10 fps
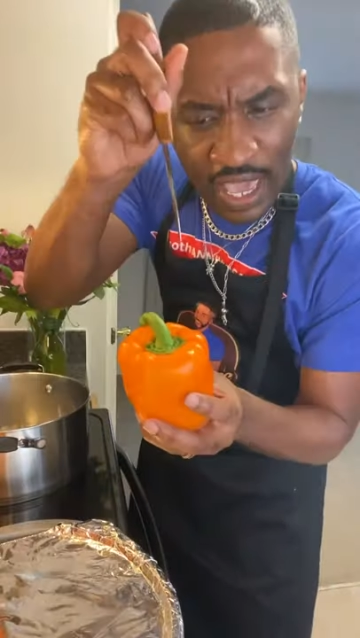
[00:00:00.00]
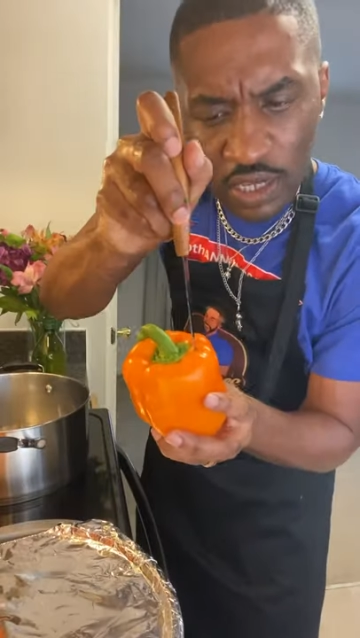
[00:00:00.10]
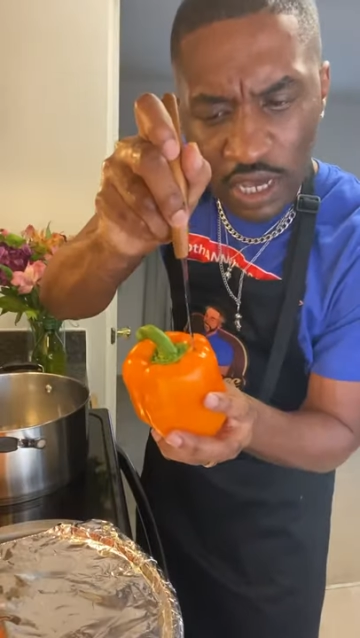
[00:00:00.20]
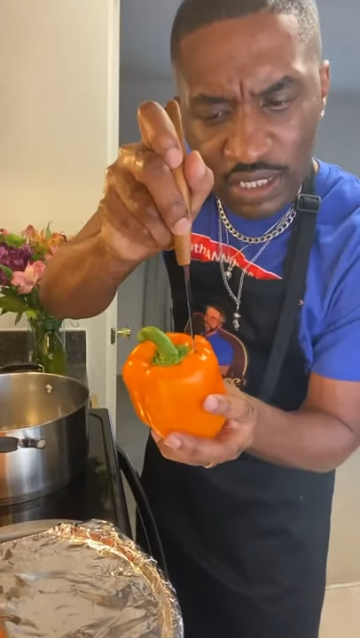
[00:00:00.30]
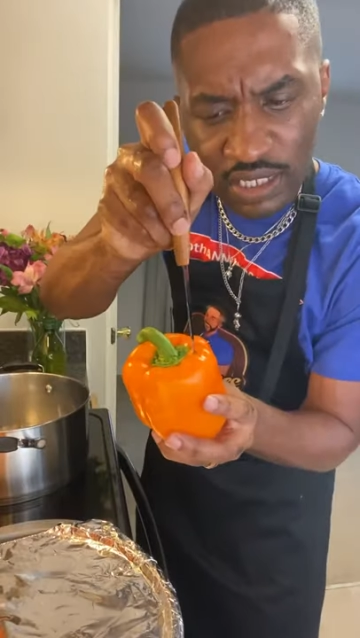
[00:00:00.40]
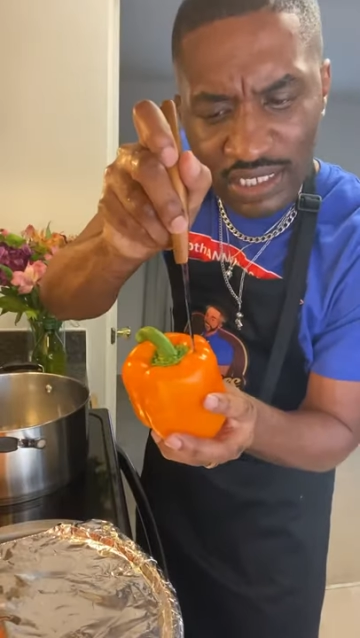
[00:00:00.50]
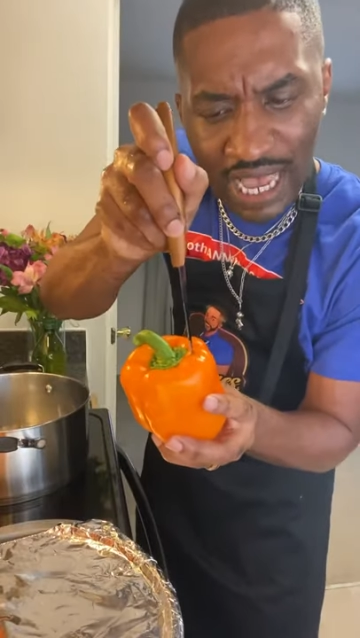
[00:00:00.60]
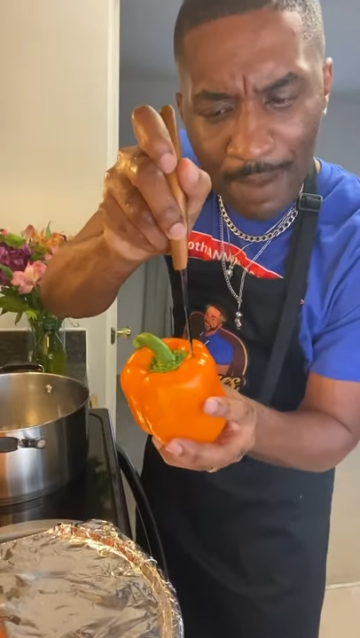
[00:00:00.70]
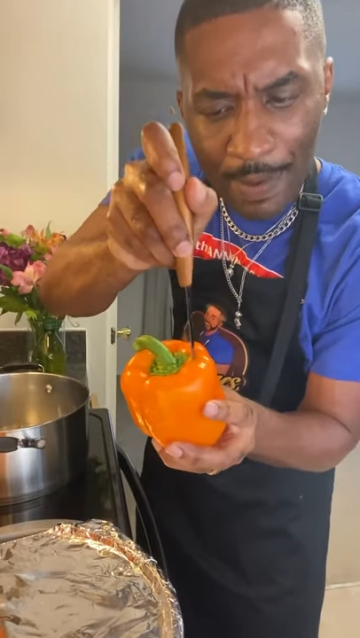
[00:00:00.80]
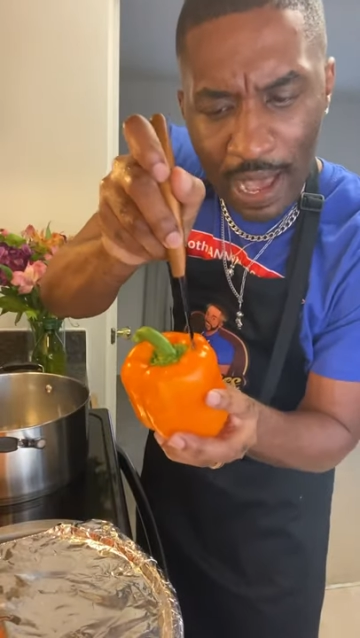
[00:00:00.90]
cut the
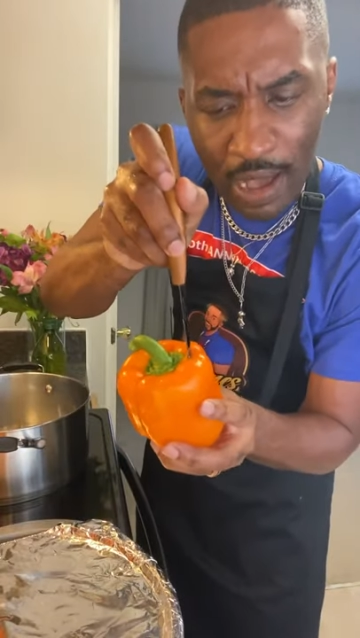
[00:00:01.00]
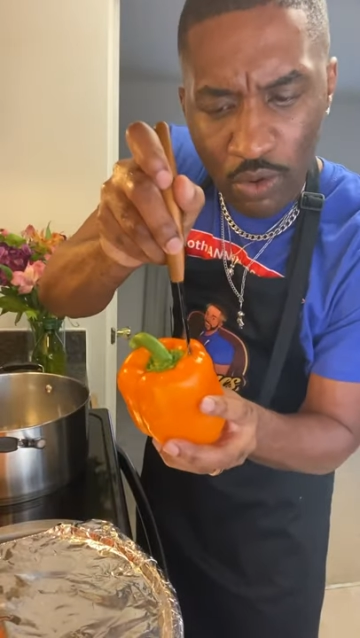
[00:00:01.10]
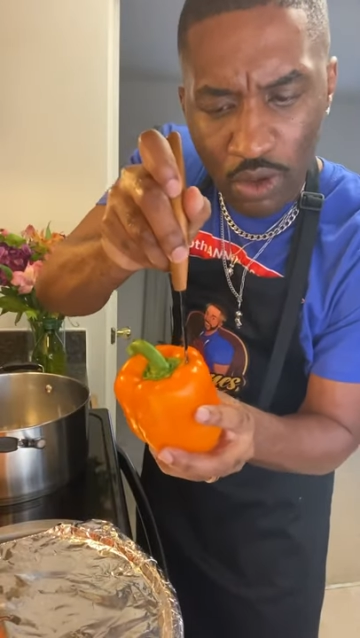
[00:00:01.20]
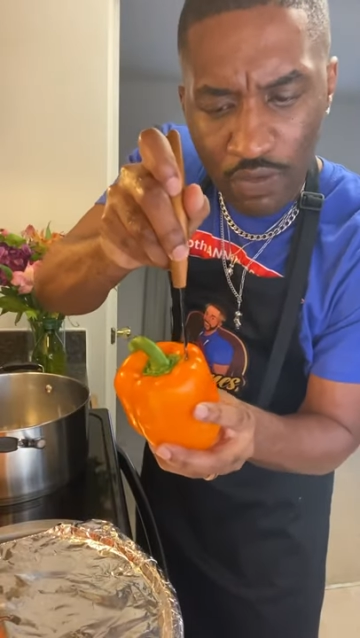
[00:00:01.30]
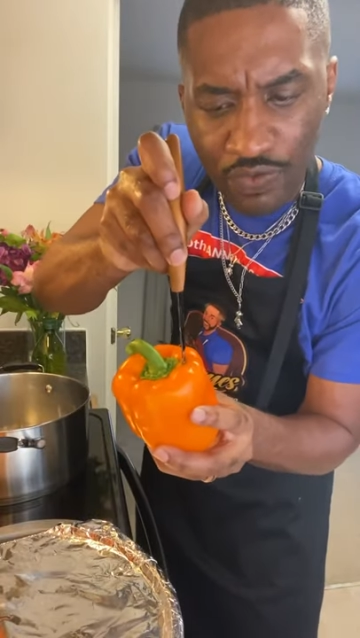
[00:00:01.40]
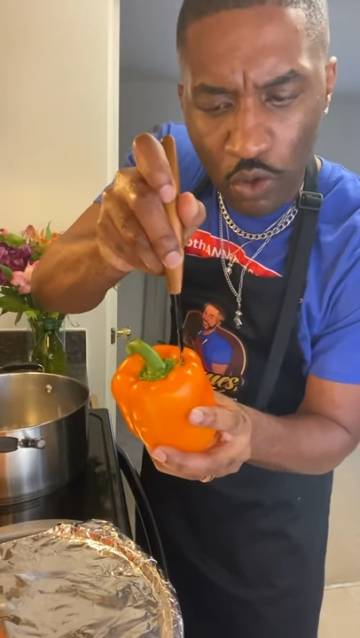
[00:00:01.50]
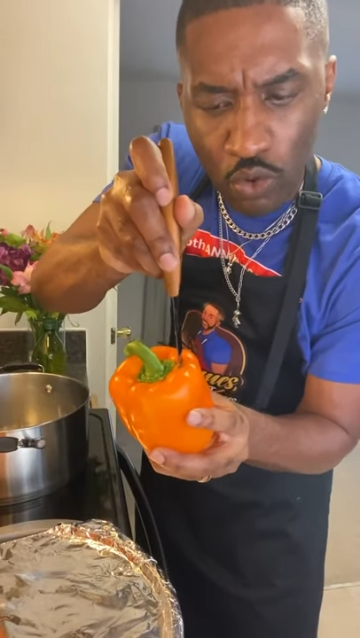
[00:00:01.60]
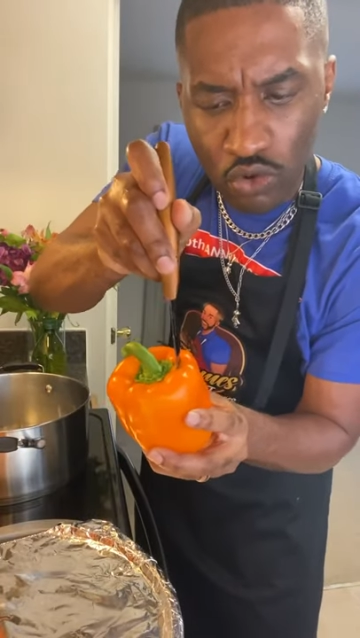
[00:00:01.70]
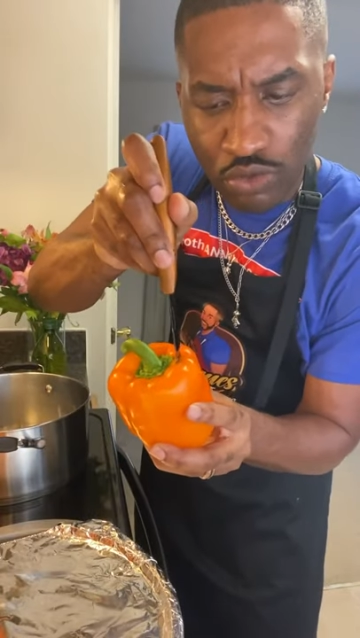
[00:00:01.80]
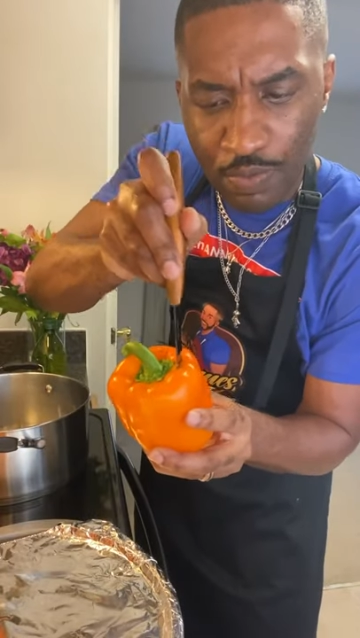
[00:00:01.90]
top out of the
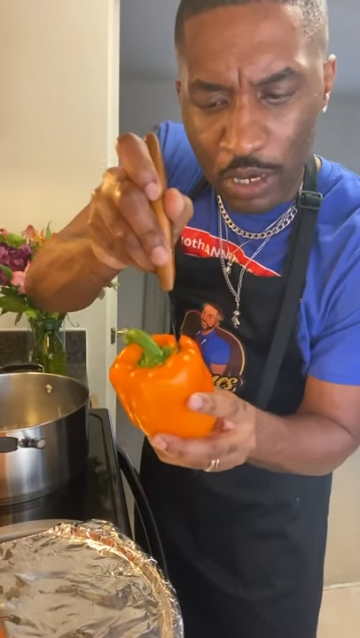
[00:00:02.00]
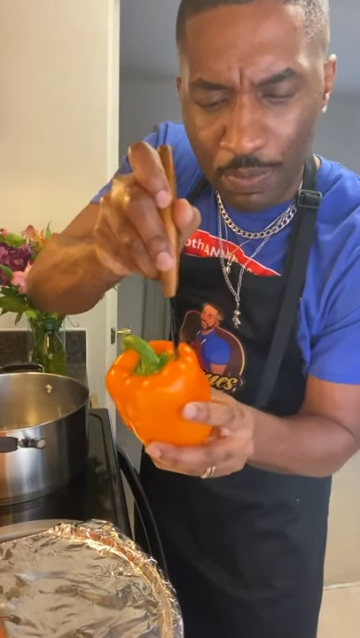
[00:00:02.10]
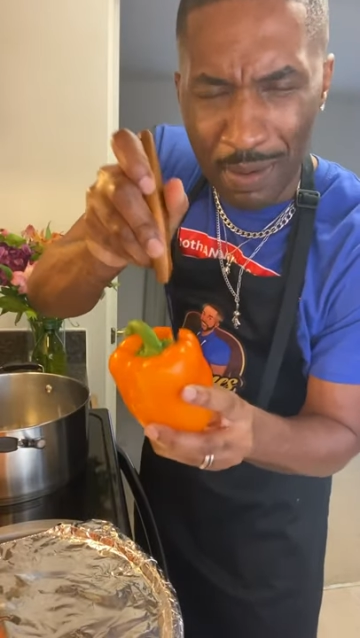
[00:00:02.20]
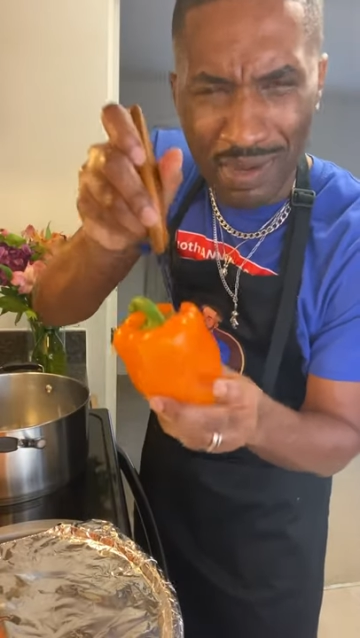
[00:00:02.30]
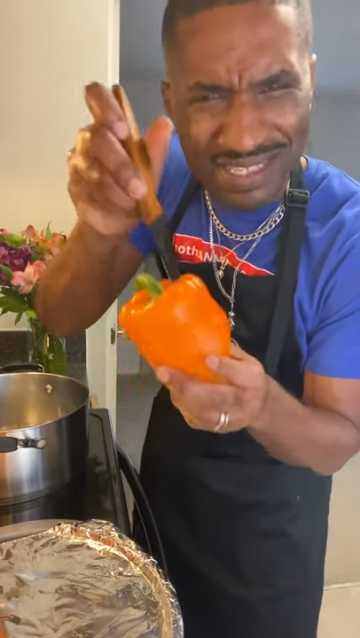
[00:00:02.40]
orange bell pepper.